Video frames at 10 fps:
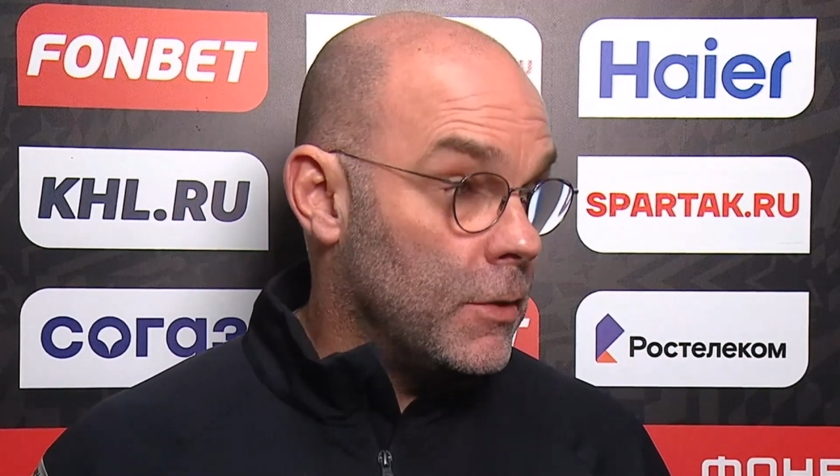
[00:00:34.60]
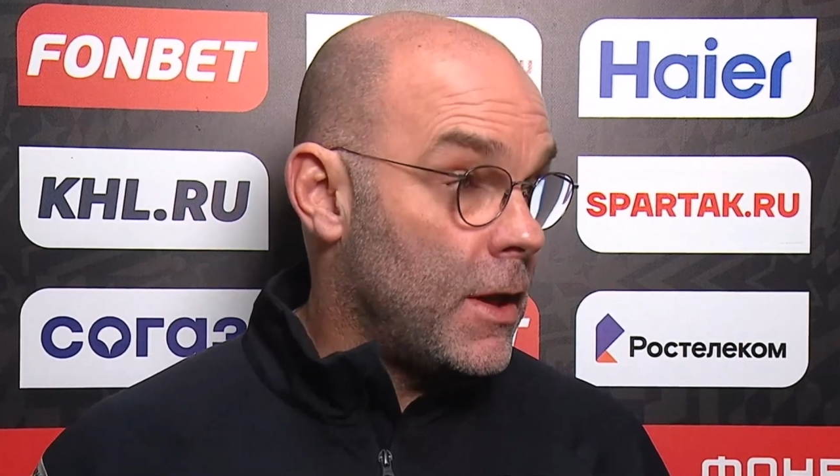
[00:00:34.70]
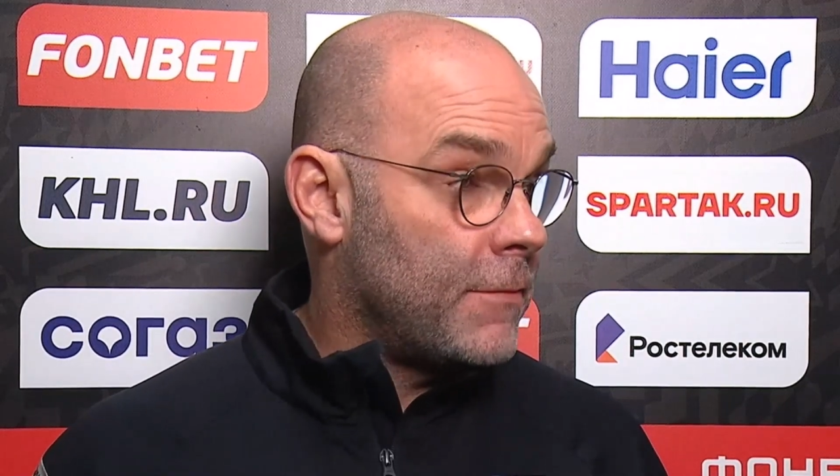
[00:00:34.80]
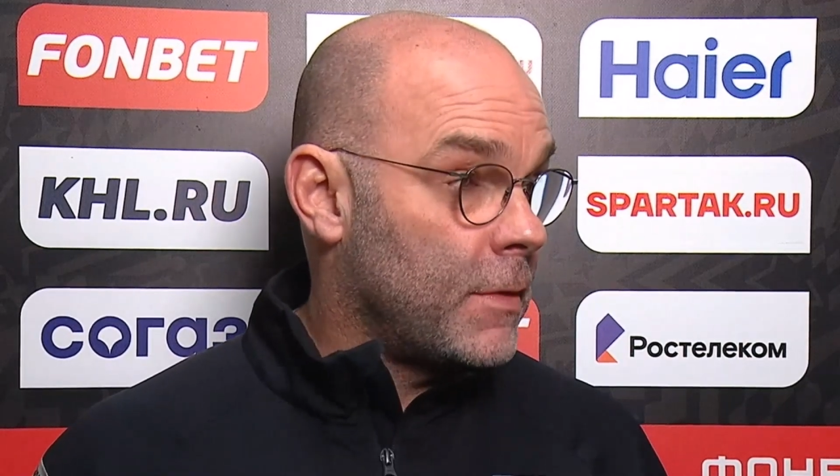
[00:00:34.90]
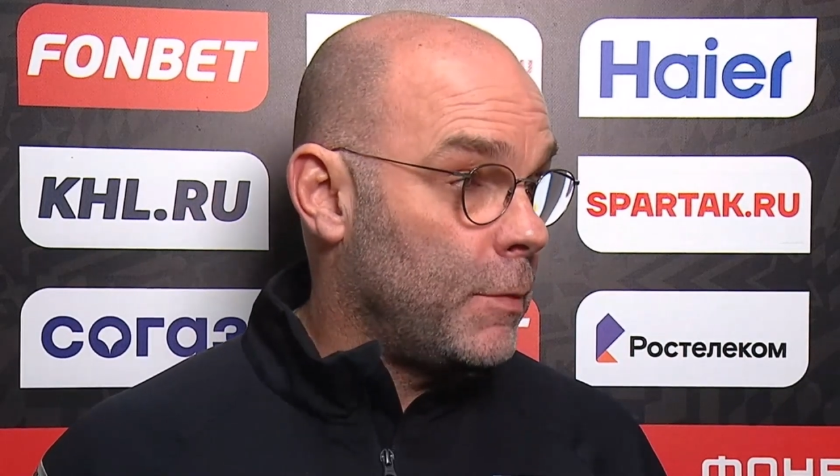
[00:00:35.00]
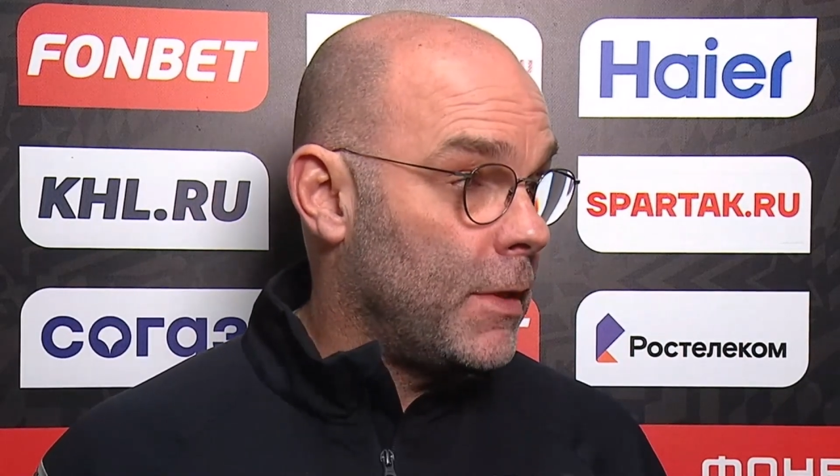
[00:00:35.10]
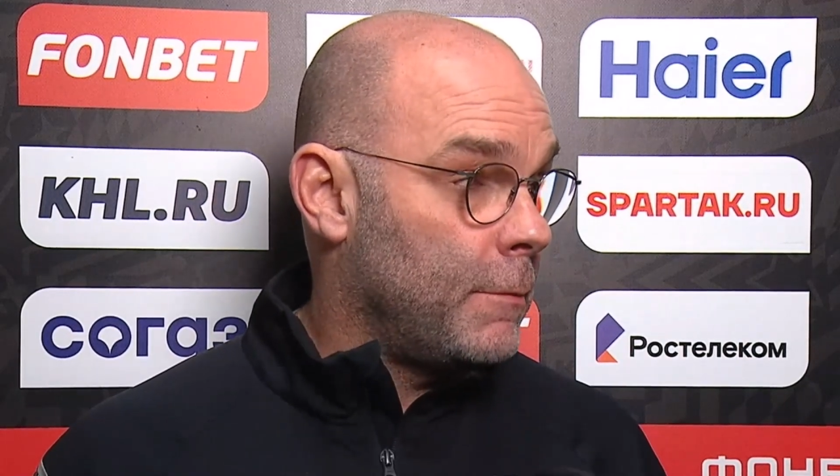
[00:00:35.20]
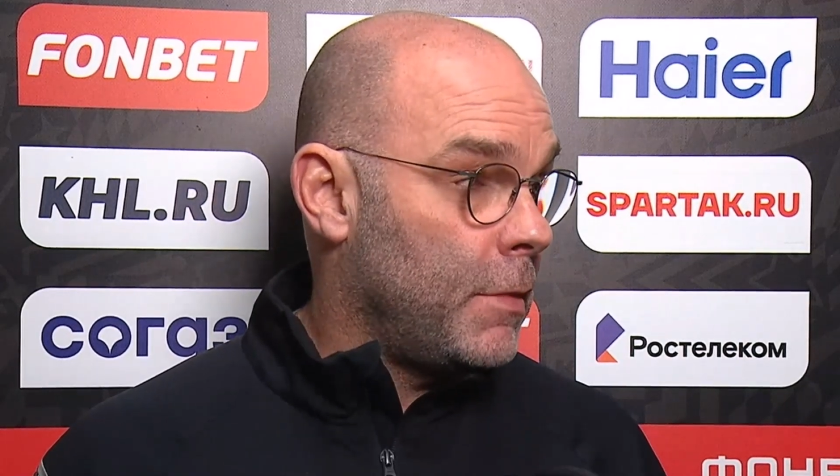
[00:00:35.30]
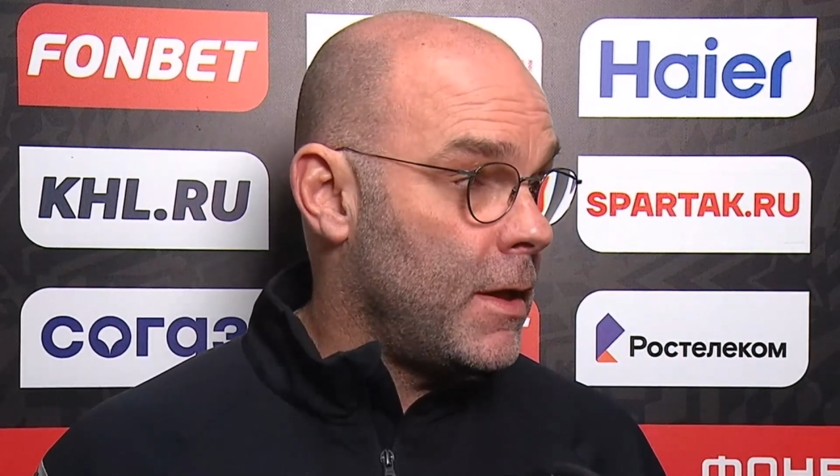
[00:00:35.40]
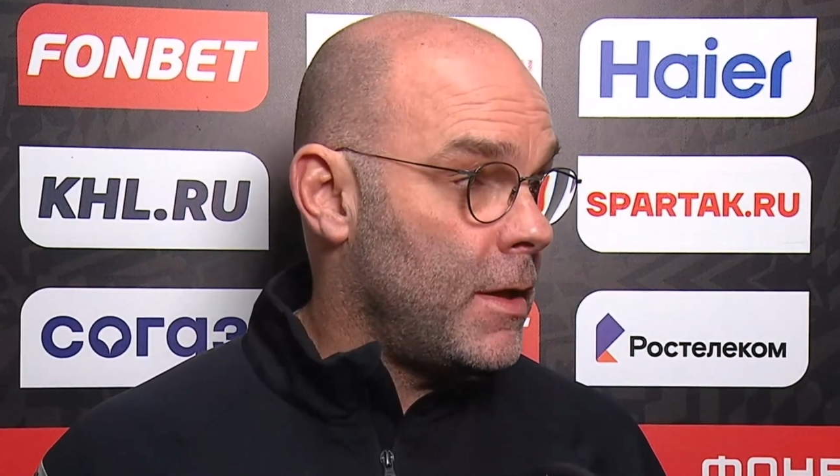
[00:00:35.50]
you have to
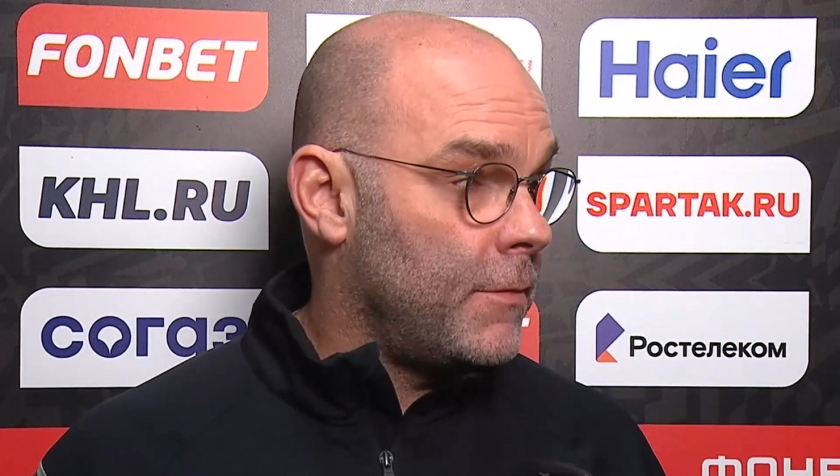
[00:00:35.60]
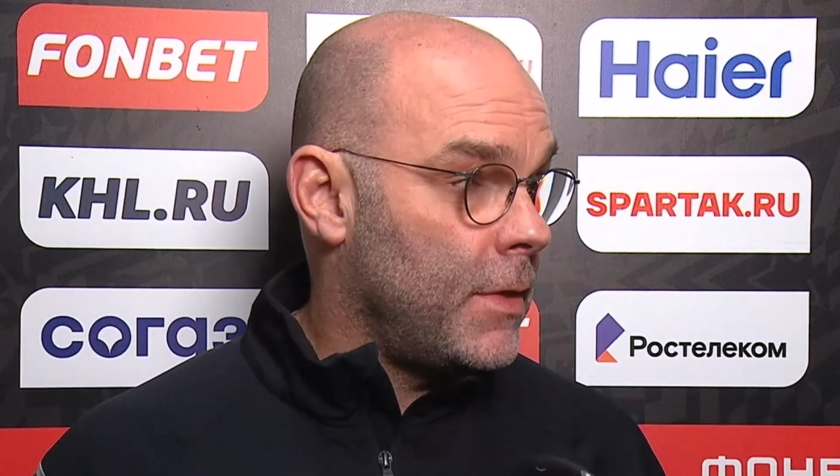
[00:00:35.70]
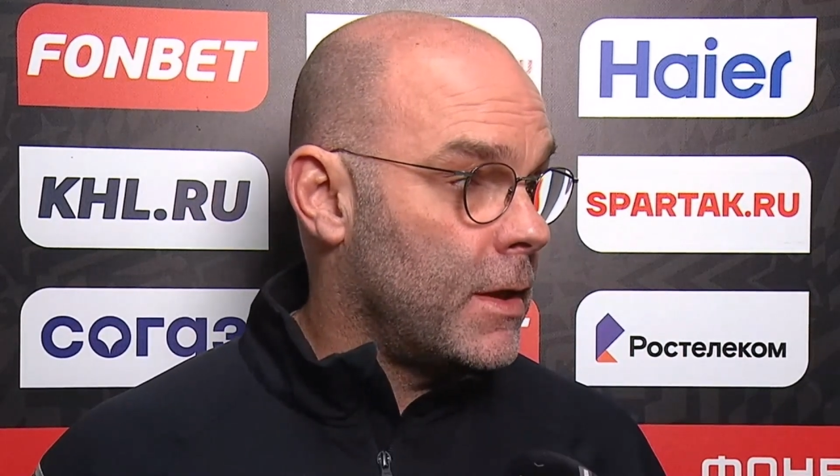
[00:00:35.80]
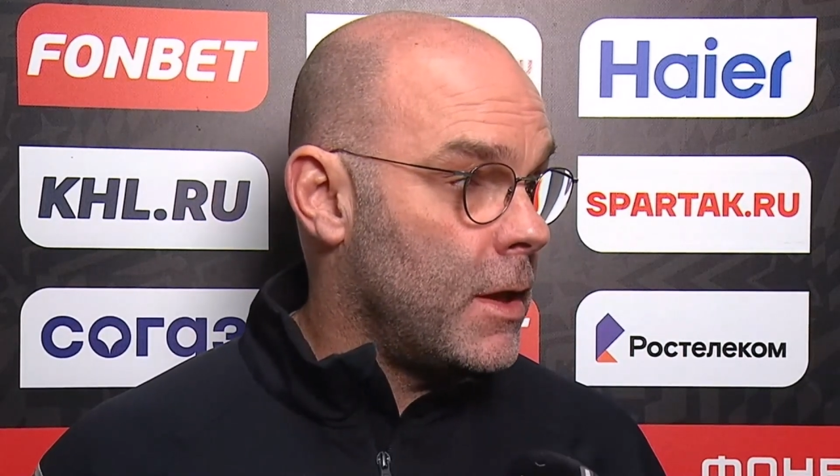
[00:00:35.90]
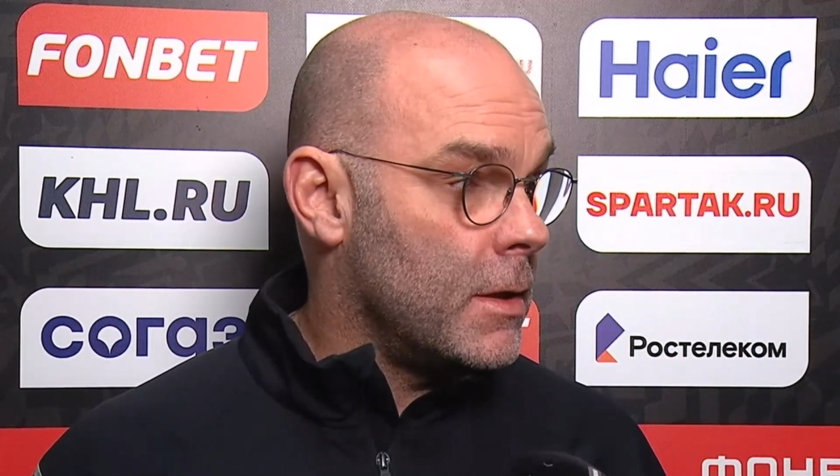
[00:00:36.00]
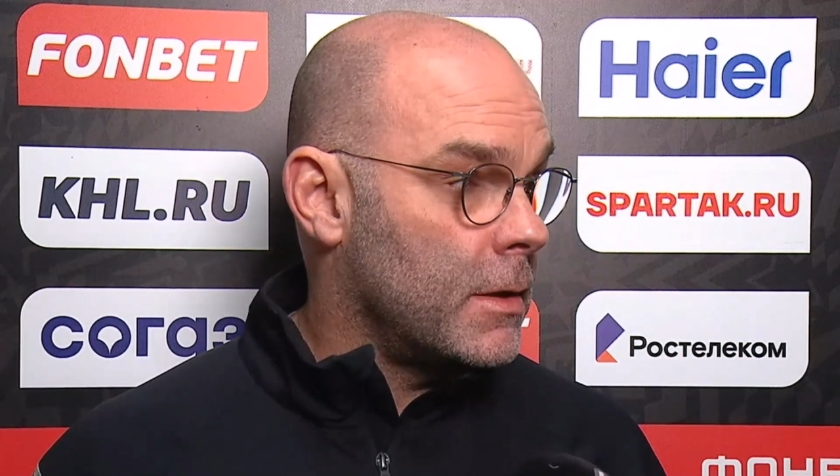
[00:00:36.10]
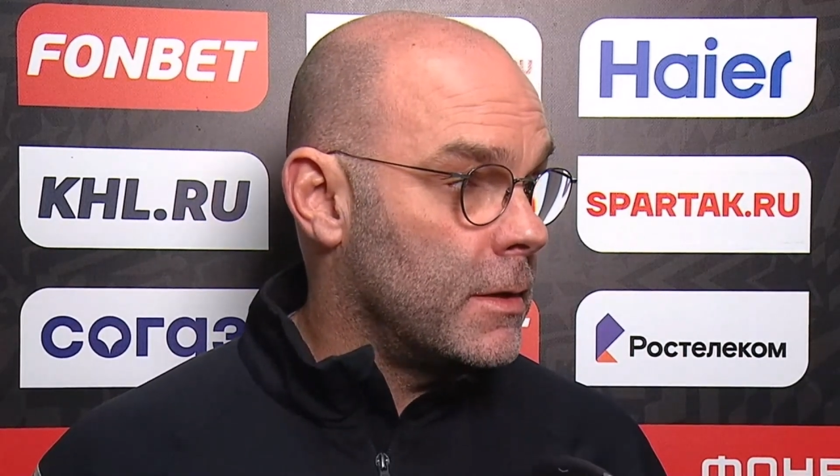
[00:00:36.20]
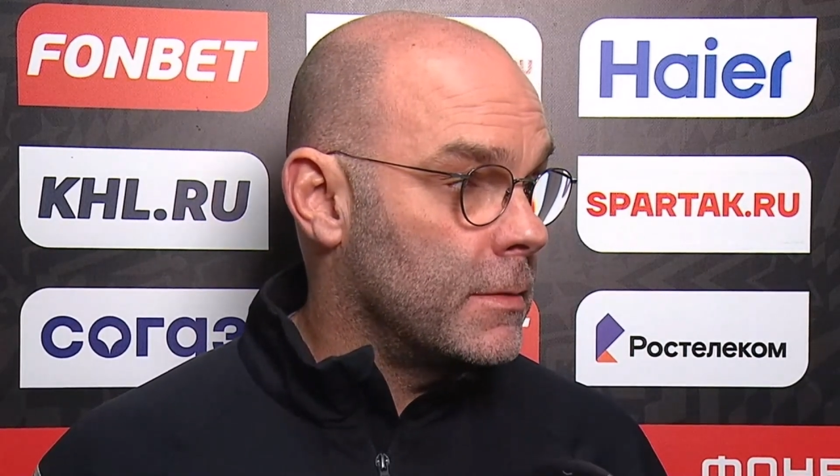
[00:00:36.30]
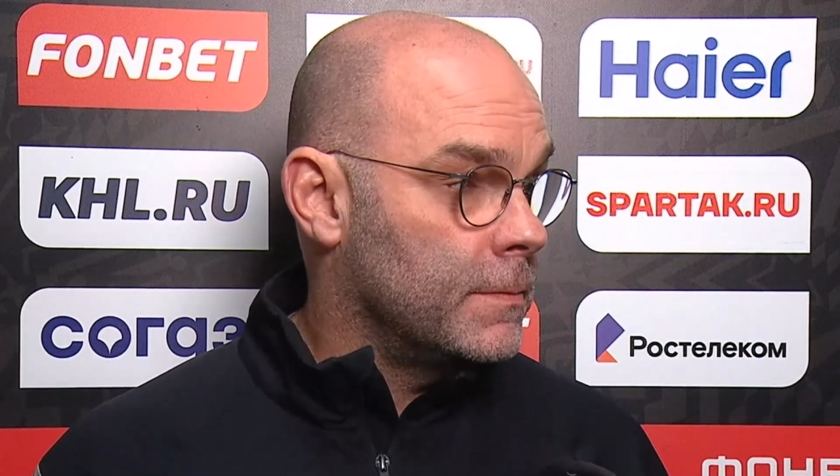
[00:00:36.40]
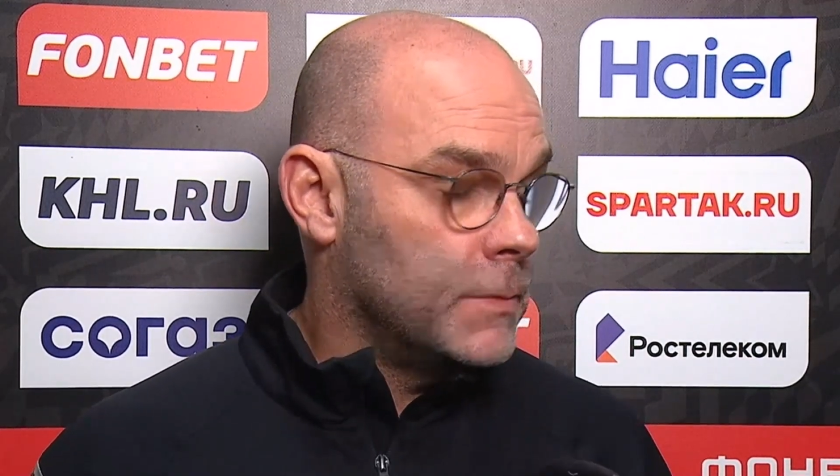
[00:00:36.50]
play playoff like
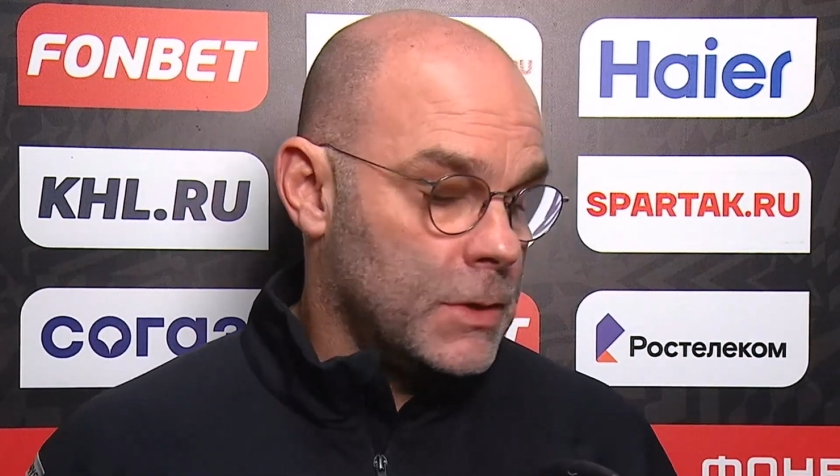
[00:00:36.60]
hockey.